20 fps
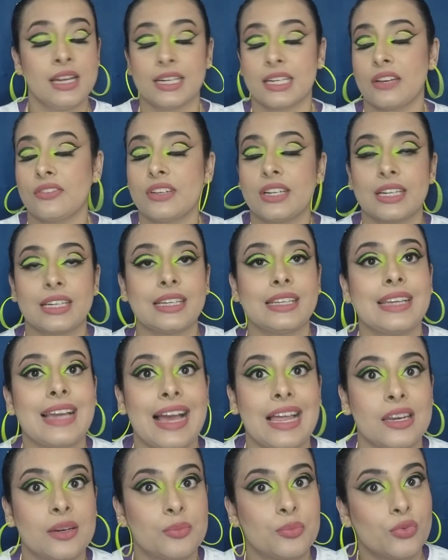Definitely
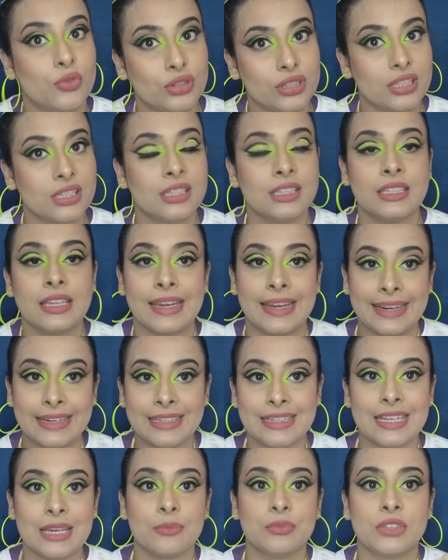I'll put the
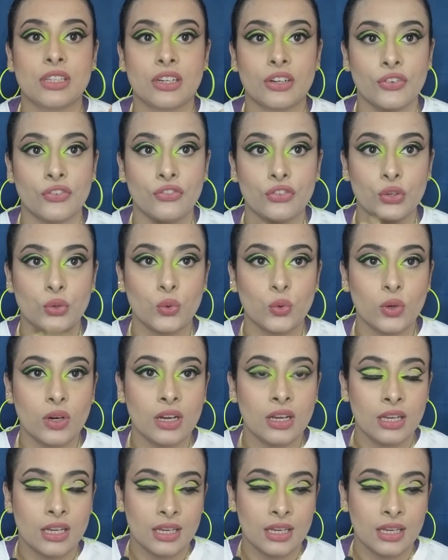in-depth review.